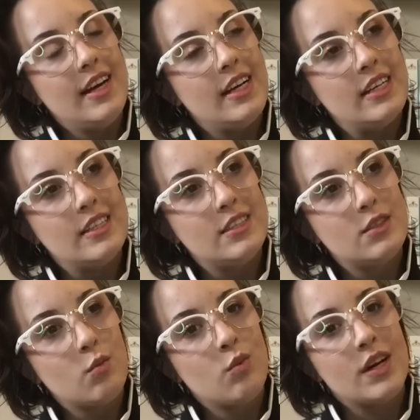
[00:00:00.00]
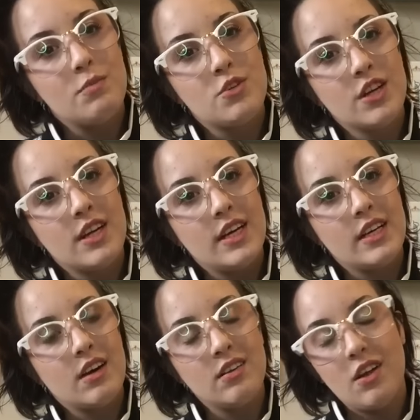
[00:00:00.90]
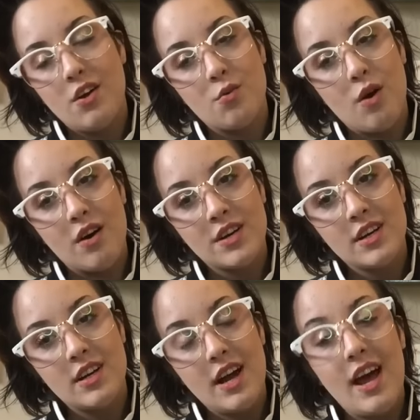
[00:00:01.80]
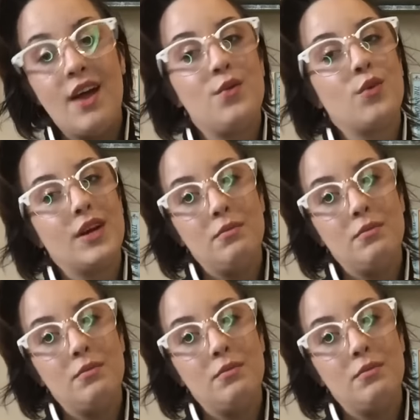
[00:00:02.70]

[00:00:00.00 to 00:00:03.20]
is when I'm drinking a lot of water and when